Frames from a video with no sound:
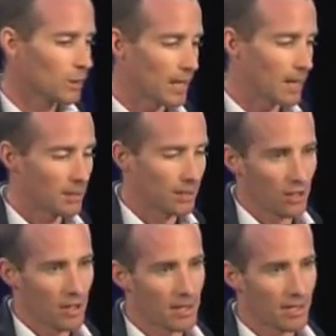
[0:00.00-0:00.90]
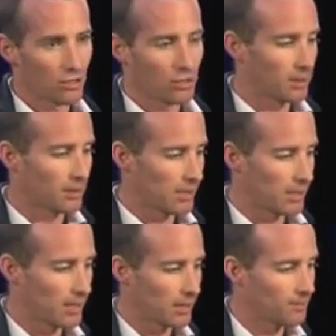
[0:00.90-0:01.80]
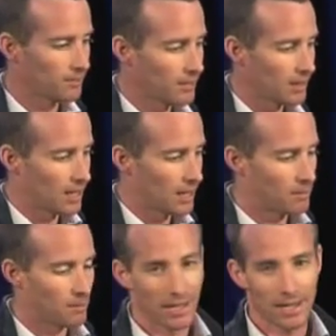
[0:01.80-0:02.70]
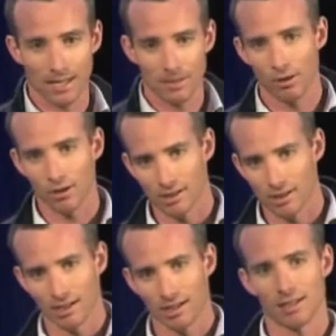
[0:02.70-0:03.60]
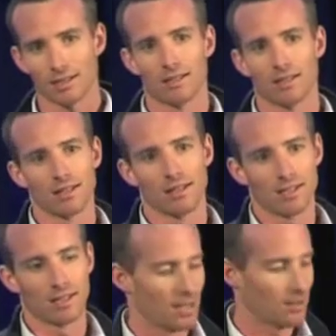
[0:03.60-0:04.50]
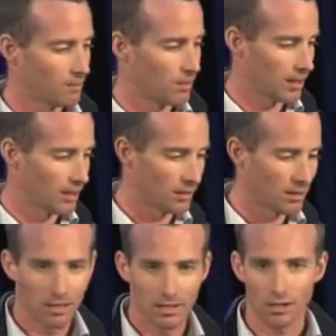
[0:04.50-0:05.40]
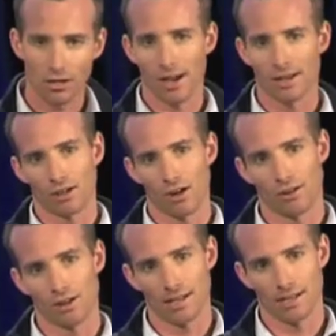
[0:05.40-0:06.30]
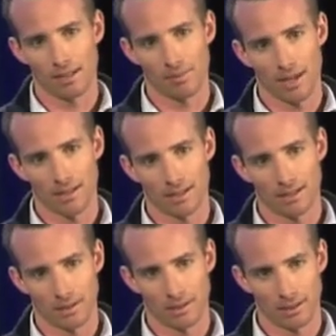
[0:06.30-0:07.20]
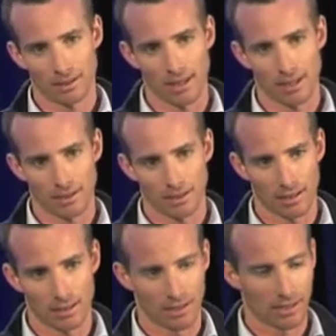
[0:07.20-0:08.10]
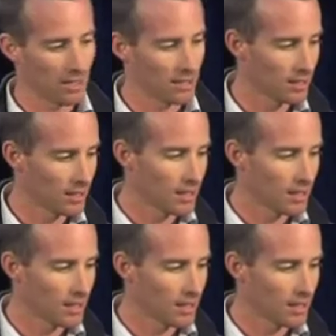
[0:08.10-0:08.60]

28 million iPads are shipping this year. My Xbox is connected to the internet. My Sky decoder has the capacity to be connected to the internet.